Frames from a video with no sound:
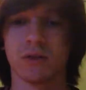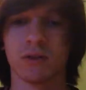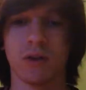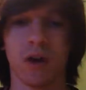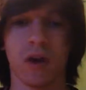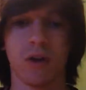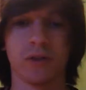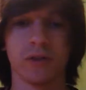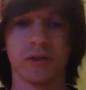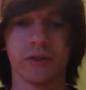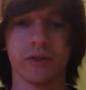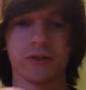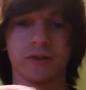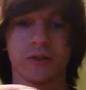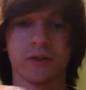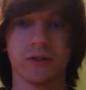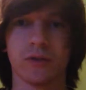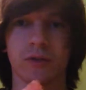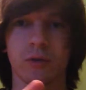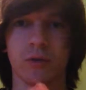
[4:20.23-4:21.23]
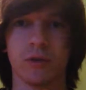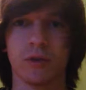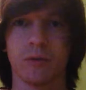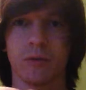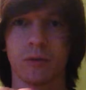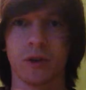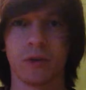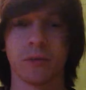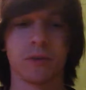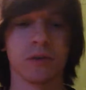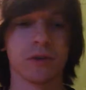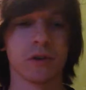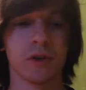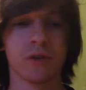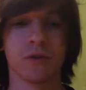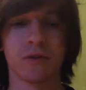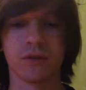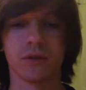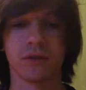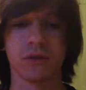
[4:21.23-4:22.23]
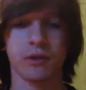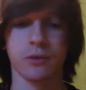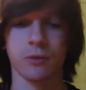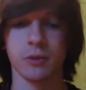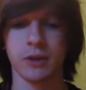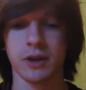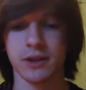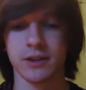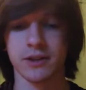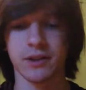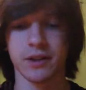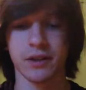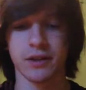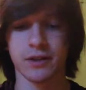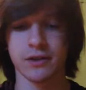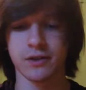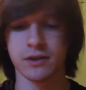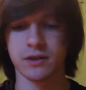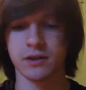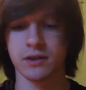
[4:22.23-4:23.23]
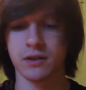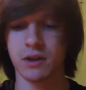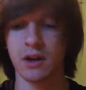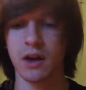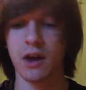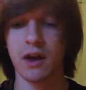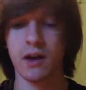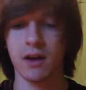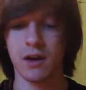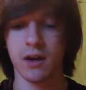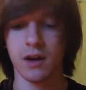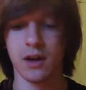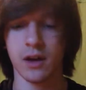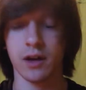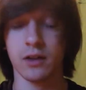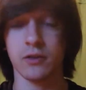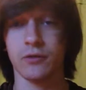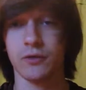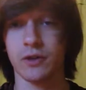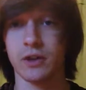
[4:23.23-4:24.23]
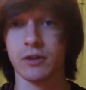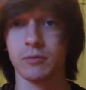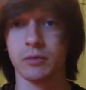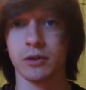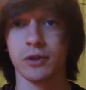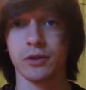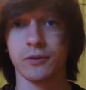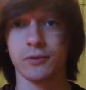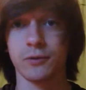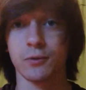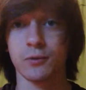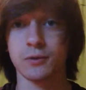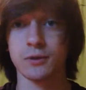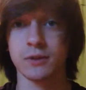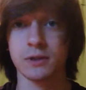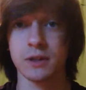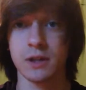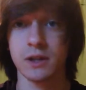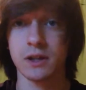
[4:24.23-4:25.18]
All this is just toilet paper covered in liquid latex and fake blood, of course.